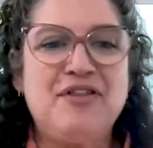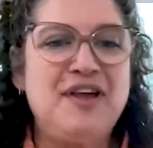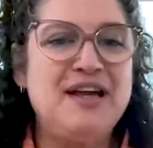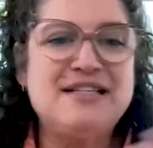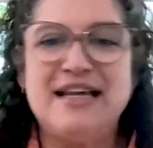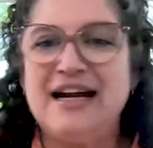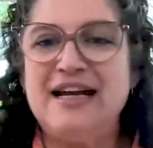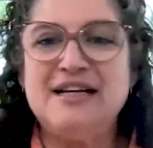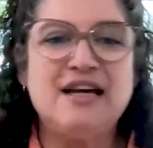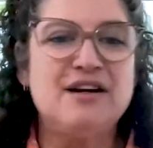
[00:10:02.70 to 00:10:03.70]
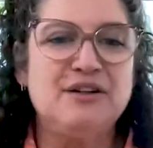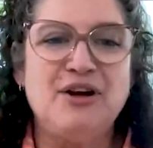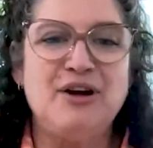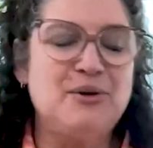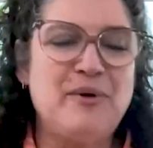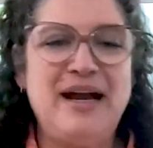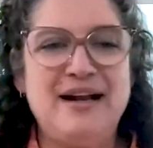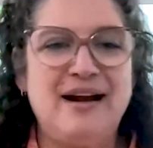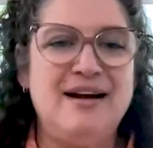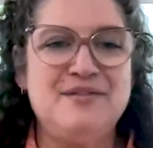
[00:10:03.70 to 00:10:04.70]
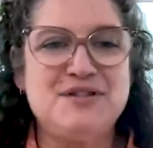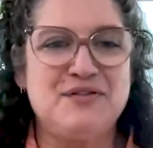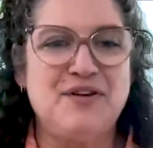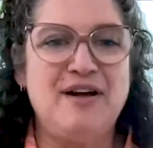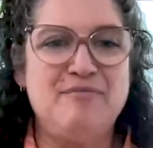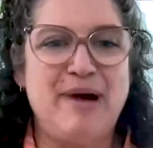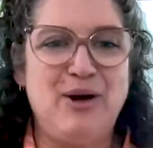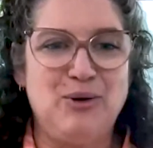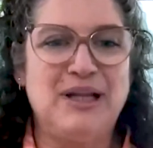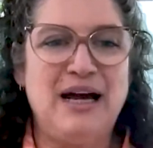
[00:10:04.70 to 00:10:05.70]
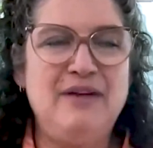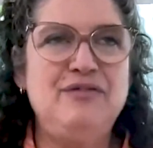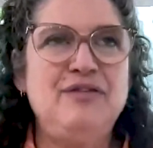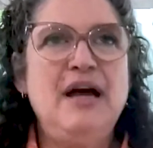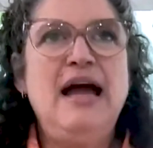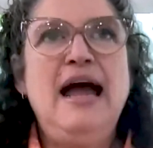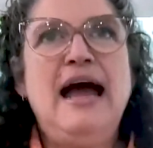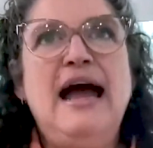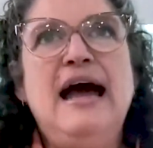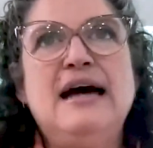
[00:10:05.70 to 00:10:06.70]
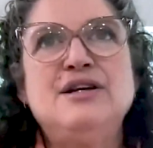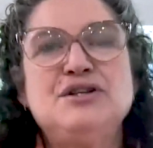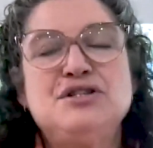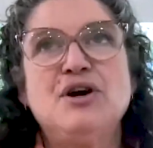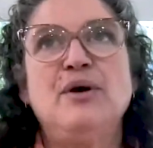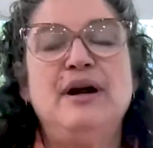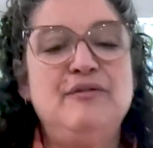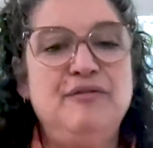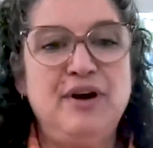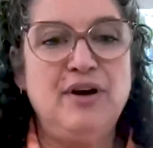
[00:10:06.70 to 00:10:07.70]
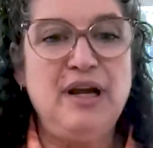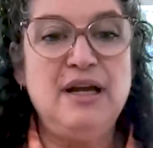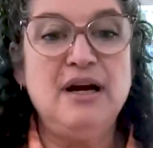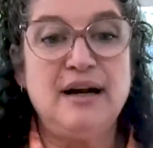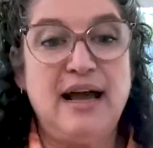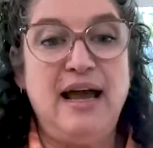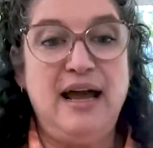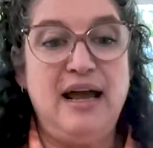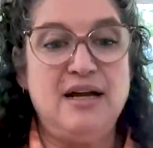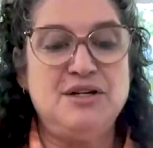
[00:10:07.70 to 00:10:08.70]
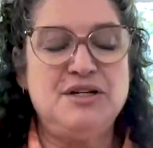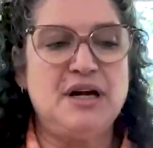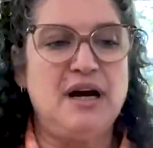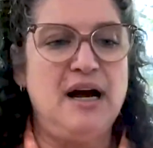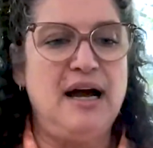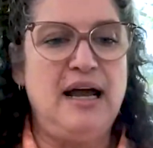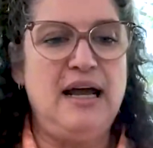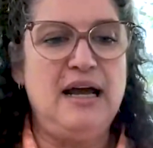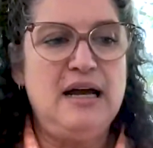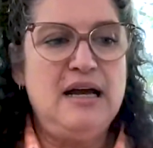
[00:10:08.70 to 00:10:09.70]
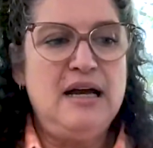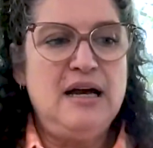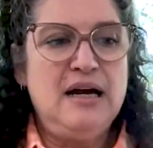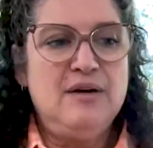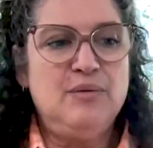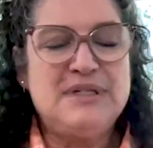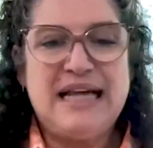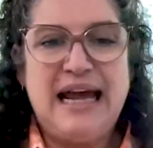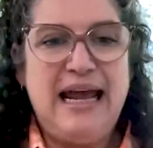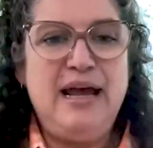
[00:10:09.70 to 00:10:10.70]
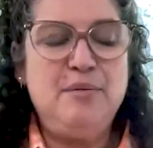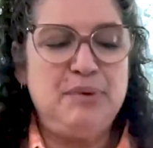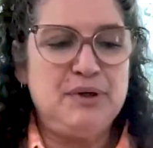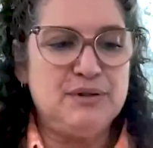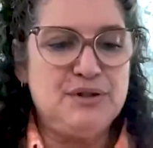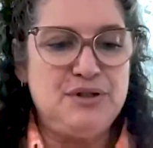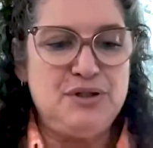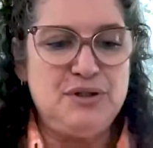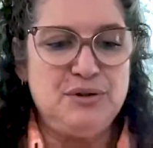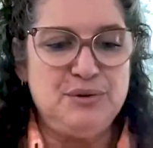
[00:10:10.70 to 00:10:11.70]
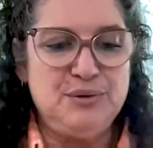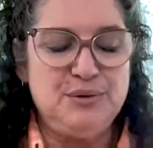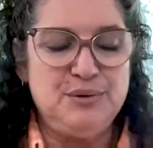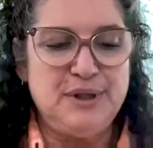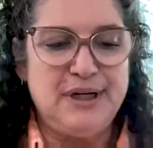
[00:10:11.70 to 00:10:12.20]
things that I had done along the way to kind of survive my own life. And so at a very young age, I was able to